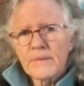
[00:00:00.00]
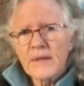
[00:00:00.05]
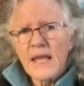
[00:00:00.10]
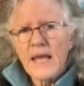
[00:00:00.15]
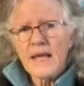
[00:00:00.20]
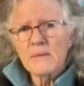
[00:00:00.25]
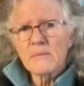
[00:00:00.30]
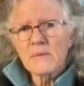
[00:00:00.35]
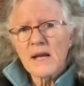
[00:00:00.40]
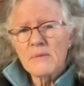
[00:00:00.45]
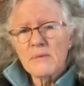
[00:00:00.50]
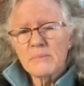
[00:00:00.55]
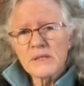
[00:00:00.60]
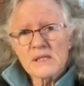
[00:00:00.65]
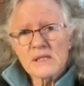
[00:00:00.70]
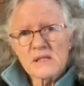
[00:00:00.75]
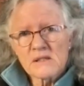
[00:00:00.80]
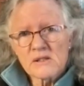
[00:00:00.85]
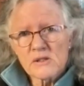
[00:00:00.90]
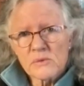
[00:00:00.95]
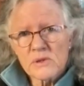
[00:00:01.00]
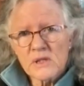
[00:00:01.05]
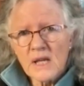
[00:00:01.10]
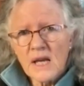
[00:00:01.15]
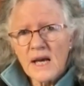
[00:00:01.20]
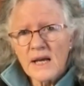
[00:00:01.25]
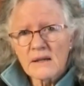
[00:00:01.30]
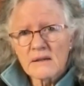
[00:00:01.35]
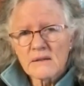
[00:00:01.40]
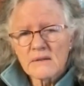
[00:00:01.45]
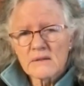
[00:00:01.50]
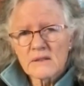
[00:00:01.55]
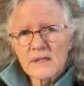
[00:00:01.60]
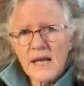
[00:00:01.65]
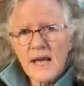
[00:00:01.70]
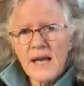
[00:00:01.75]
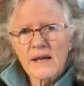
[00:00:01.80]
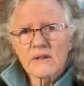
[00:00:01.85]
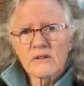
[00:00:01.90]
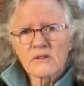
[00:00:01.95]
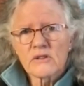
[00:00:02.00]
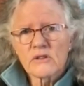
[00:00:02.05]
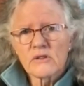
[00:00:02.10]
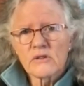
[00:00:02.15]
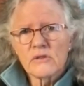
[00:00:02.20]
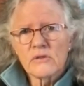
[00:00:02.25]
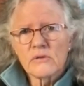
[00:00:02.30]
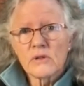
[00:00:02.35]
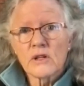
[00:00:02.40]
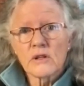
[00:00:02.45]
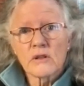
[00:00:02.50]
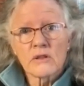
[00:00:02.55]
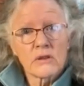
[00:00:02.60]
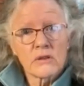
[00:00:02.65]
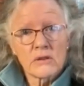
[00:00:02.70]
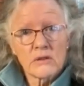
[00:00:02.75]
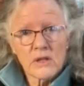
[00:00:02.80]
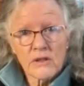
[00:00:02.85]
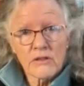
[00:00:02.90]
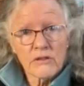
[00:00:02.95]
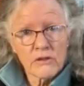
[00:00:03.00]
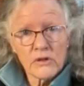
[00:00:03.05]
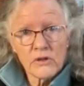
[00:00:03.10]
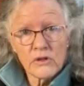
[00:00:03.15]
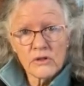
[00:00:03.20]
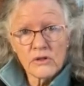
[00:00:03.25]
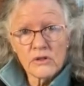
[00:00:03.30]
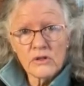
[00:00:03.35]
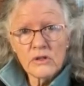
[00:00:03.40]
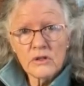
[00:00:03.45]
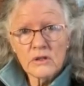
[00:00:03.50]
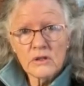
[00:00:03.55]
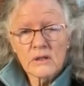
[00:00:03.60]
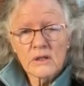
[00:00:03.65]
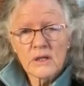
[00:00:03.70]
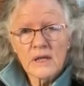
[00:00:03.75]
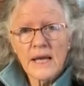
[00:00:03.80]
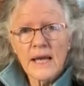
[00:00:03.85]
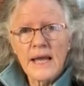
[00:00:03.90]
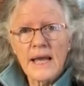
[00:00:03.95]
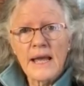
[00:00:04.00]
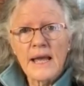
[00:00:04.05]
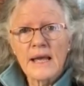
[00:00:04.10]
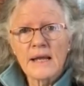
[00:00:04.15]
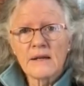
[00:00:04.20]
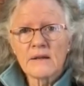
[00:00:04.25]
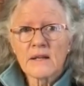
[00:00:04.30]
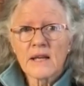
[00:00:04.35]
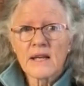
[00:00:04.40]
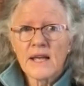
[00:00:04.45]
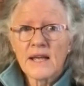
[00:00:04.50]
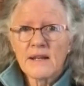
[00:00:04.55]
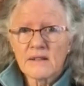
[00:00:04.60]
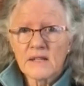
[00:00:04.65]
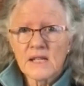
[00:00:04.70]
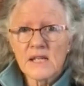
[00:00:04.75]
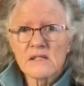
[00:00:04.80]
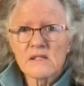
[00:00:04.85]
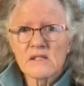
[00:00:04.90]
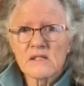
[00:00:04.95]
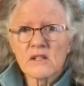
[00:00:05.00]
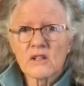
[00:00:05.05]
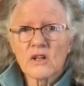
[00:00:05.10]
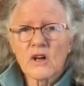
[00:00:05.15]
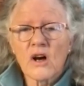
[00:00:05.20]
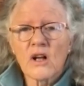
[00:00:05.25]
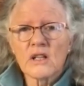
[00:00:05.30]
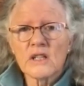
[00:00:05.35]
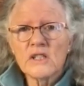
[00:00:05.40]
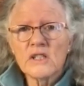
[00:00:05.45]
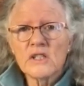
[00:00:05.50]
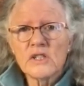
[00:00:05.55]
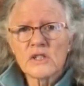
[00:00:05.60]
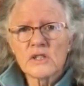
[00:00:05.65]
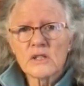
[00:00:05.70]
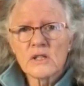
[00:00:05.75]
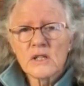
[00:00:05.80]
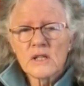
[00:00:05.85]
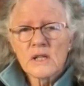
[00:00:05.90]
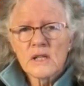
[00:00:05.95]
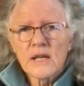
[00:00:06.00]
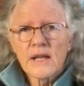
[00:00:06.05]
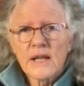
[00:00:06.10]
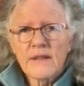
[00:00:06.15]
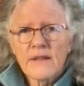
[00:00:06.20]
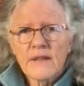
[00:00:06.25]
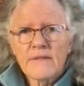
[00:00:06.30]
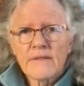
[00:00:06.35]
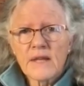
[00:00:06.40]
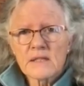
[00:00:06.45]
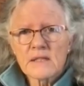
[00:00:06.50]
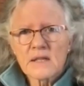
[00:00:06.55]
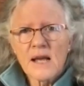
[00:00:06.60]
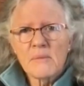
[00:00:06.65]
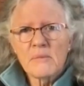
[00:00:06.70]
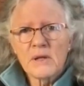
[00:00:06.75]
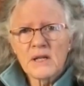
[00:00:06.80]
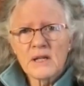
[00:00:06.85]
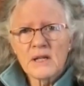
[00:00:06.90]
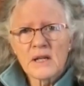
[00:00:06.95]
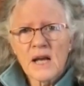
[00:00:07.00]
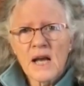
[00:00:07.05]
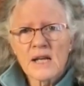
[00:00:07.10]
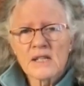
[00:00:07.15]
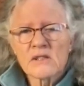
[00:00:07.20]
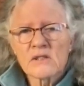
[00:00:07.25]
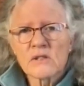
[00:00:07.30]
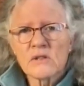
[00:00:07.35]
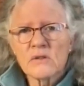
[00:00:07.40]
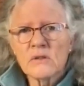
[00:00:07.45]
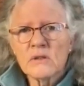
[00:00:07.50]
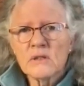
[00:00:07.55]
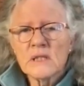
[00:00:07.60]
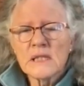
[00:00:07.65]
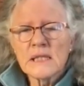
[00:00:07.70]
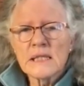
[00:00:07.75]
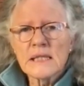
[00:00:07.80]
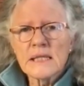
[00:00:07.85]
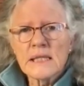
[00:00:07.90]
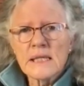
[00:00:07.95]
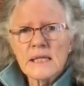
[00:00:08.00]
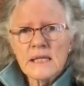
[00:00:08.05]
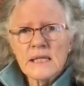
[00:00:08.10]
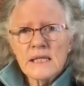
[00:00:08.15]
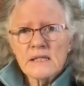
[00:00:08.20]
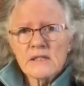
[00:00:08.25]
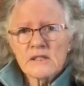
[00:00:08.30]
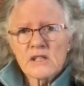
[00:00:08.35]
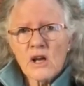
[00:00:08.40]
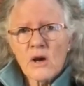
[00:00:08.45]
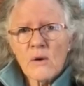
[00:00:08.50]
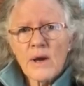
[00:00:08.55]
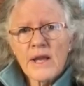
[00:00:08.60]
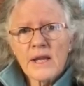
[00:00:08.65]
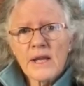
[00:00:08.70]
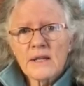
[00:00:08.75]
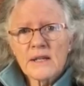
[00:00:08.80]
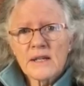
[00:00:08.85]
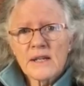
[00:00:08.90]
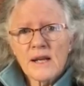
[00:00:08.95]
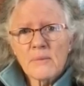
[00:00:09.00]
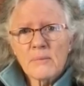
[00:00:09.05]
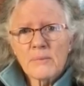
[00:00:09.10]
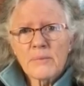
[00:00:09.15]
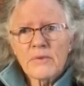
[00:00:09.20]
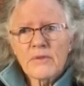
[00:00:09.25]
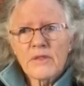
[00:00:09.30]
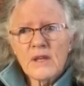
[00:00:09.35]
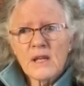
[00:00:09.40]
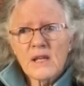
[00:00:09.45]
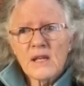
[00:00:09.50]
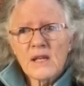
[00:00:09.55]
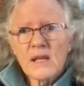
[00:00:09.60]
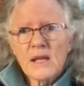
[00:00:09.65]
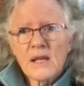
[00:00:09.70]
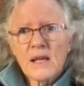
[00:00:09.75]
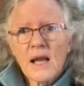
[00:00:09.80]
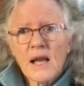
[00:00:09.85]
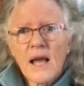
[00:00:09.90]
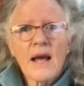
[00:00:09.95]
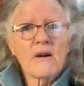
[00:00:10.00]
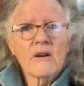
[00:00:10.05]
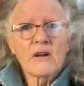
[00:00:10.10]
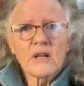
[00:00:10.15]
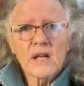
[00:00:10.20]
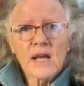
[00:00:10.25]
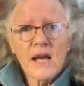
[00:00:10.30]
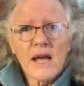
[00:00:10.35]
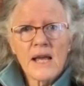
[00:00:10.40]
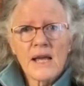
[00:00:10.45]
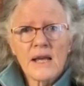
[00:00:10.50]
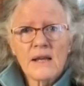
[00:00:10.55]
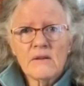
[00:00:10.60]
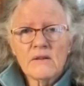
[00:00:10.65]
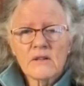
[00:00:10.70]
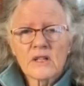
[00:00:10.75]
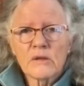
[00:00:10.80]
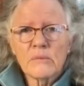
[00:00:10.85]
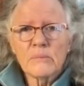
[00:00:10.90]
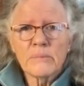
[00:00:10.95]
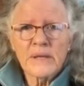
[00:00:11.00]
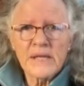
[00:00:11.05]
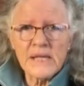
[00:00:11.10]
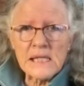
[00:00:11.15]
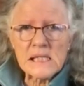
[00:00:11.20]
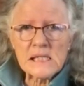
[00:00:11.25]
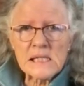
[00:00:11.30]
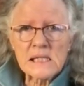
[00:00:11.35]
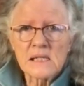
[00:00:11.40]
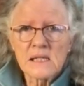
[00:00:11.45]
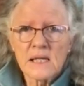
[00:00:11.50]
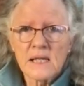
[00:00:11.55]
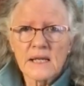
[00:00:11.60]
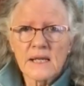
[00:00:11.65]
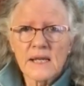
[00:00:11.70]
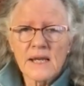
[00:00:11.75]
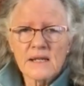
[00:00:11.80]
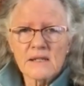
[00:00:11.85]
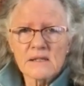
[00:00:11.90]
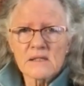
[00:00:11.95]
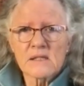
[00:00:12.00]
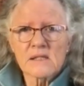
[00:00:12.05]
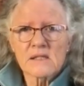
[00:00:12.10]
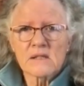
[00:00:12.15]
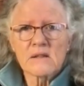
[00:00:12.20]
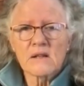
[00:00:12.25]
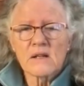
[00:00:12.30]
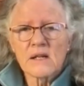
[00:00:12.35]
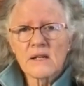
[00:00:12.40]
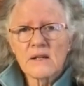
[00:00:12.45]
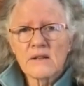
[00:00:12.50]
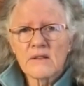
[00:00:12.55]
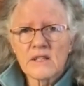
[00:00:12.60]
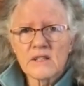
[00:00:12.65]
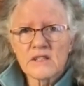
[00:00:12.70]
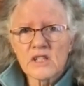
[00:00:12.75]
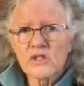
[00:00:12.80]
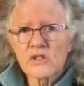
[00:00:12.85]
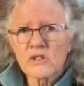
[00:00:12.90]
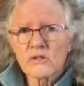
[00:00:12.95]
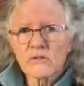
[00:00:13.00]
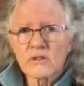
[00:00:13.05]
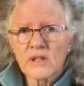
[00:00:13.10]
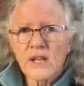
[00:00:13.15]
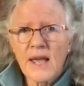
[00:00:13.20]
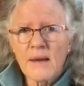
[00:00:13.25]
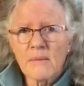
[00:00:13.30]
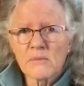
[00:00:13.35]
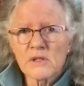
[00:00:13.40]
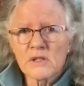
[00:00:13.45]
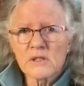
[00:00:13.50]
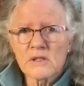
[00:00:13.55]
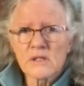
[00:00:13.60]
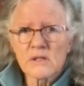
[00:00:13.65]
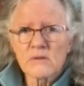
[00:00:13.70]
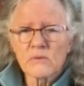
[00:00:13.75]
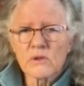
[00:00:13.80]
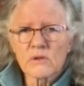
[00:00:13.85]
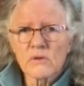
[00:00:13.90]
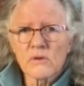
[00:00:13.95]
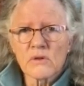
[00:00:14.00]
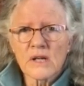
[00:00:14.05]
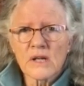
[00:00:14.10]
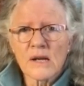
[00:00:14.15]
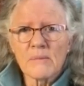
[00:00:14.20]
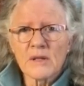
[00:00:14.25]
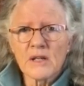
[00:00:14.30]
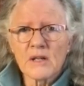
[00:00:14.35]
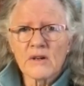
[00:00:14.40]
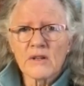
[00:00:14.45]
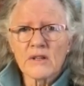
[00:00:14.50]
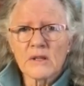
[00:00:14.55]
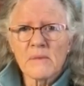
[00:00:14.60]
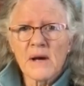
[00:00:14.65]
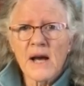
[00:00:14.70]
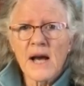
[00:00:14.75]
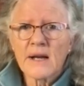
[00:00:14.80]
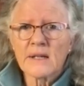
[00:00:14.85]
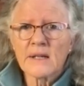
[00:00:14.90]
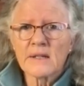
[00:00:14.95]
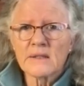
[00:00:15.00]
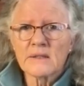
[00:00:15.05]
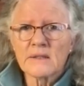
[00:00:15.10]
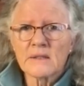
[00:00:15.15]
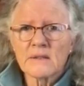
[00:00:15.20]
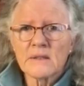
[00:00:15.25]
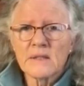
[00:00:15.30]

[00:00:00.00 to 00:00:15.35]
and my business was cut down to a third, and I had kids in college at that time and in high school. So I ended up thinking, how could I compete against the digital cameras that were all coming on the market?